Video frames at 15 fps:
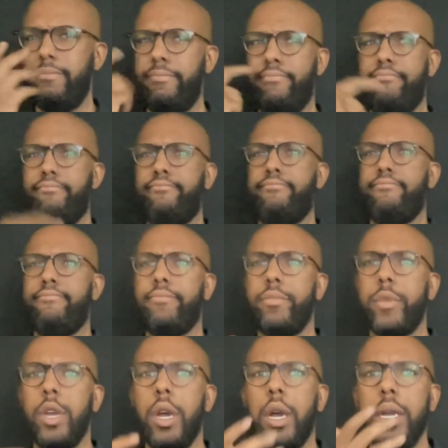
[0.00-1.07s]
heat
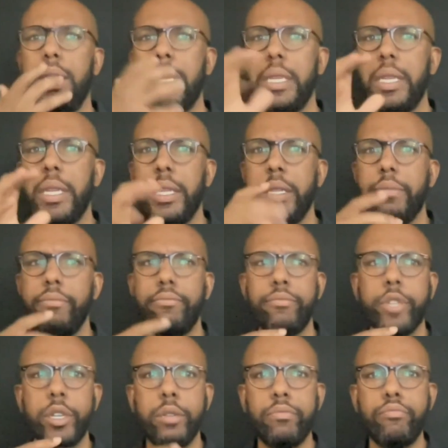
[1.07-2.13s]
rise above
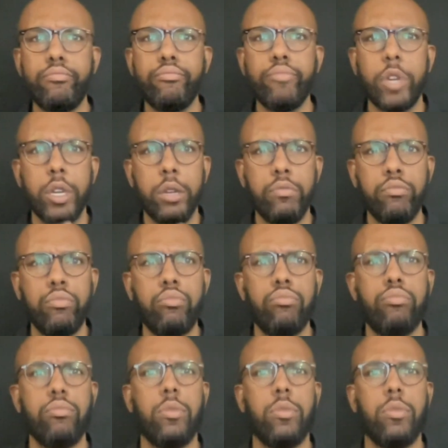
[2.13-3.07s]
90 degrees.